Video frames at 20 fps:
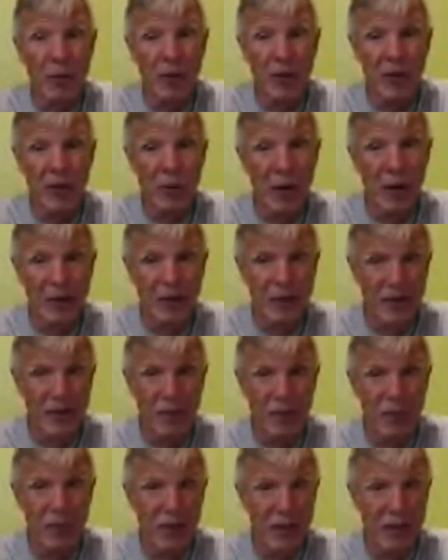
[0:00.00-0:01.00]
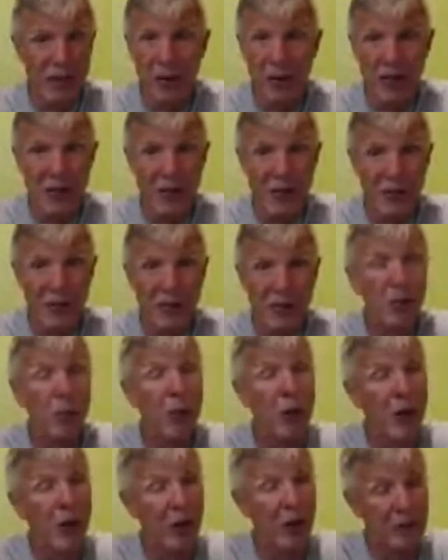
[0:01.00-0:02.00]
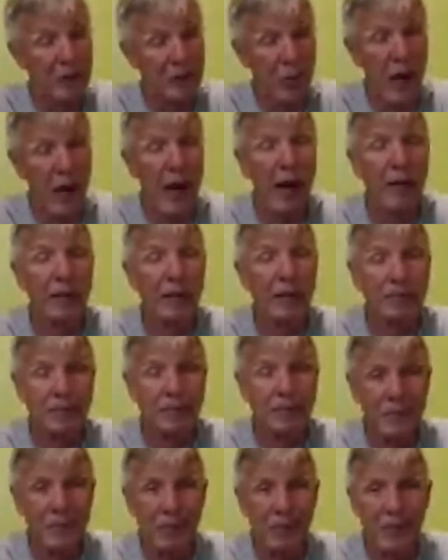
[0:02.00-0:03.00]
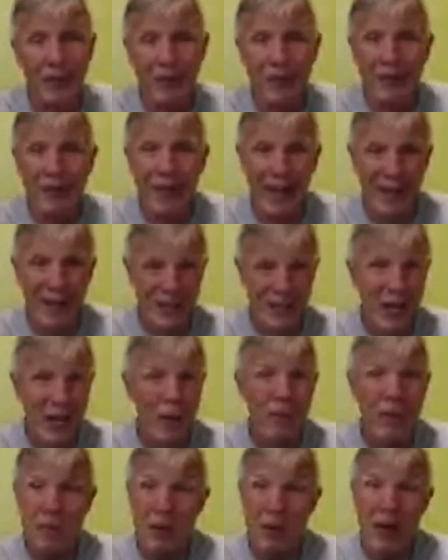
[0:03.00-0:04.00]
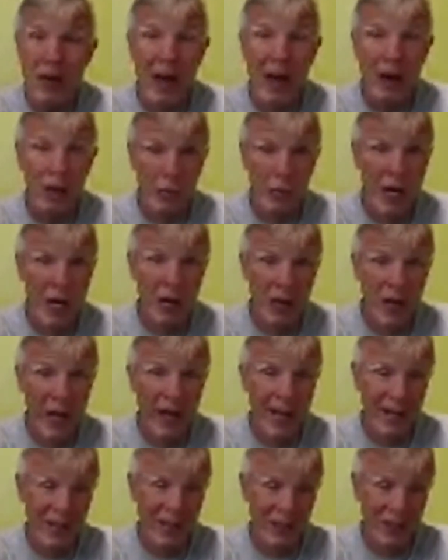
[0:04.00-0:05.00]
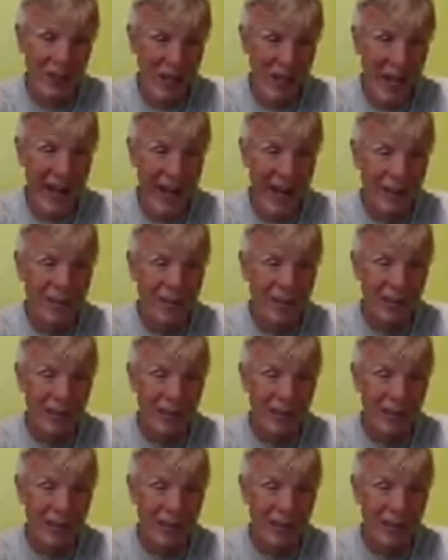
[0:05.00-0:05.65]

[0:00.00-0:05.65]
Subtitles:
or were you on something where you were? Wow. And tell people how rare that is today.